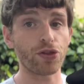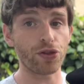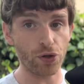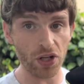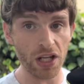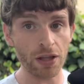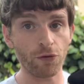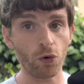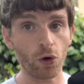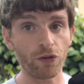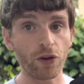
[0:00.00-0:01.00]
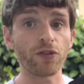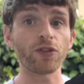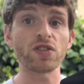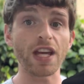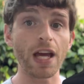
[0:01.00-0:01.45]
30 in the forefoot
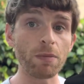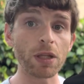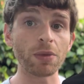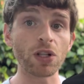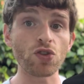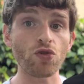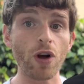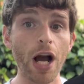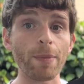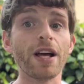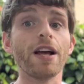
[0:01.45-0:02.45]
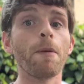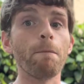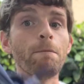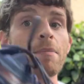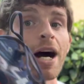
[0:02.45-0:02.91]
for a 10 millimeter drop,
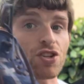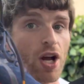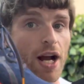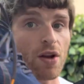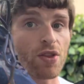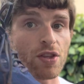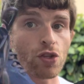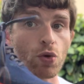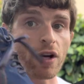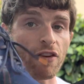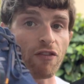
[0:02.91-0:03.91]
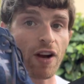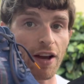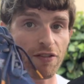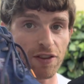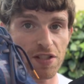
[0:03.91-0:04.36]
much higher than the
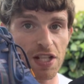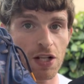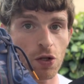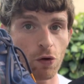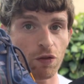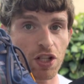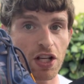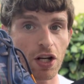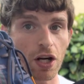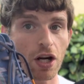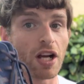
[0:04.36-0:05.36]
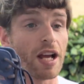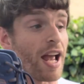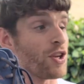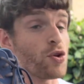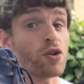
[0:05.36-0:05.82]
25, 15 over here.
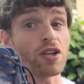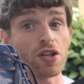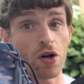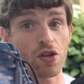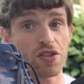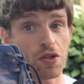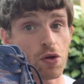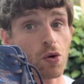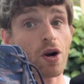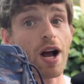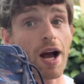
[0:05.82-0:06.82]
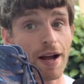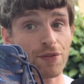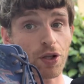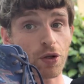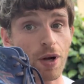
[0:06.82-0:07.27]
And you can notice that you're high
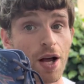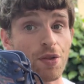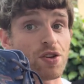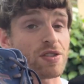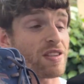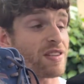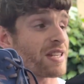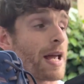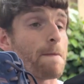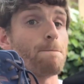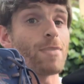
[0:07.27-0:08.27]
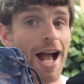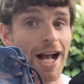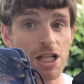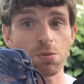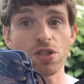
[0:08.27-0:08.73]
off the ground. This is a
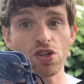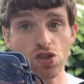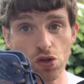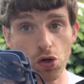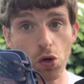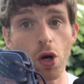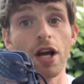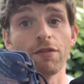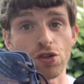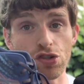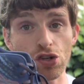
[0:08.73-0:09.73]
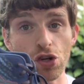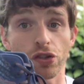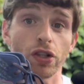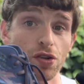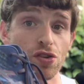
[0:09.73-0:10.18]
maximalist shoe for sure. The
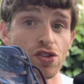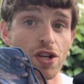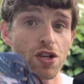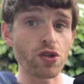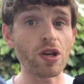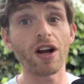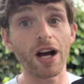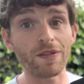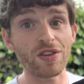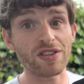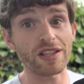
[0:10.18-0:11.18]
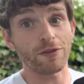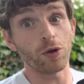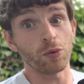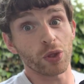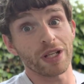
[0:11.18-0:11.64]
larger size you get, obviously the
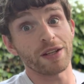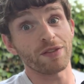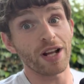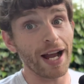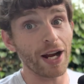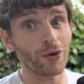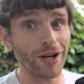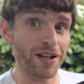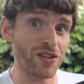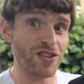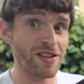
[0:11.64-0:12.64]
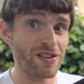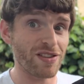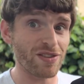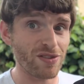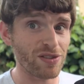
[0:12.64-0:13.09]
foam will get even higher, right? Because
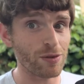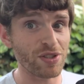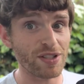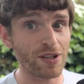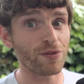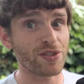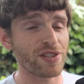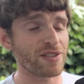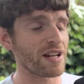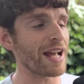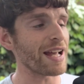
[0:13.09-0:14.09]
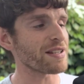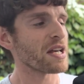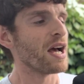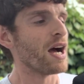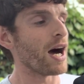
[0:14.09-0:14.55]
sizes, there's a little bit differences in height.
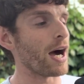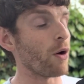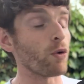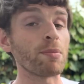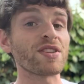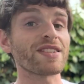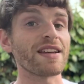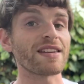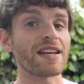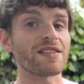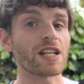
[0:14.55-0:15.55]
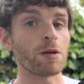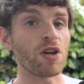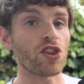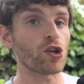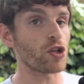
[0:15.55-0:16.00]
Women's size 8 is going to
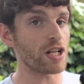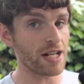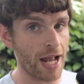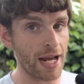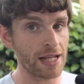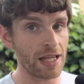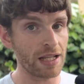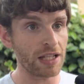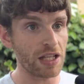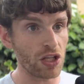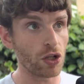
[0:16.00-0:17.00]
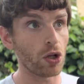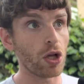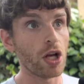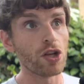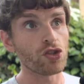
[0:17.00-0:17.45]
be 39 in the
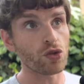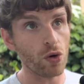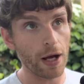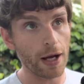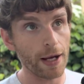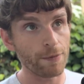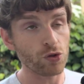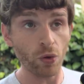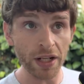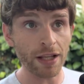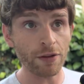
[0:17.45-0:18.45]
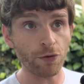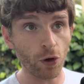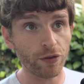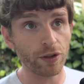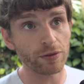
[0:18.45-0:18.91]
heel, 29 in the
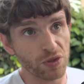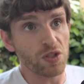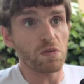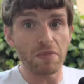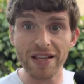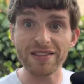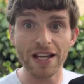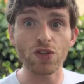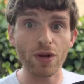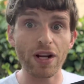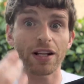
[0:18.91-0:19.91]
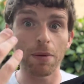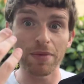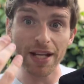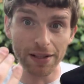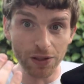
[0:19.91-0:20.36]
forefoot, which makes sense, right?
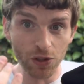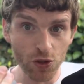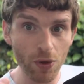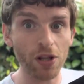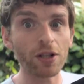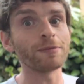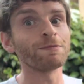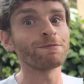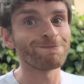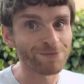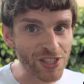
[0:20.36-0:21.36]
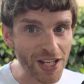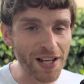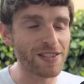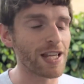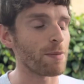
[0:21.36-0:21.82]
Coming down a little smaller
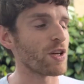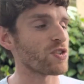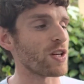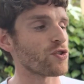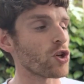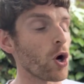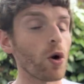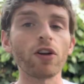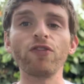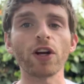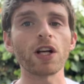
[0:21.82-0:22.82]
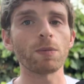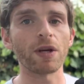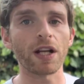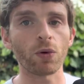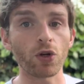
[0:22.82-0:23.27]
size, that makes sense. So it'll vary
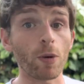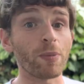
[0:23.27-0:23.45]
depending where you are,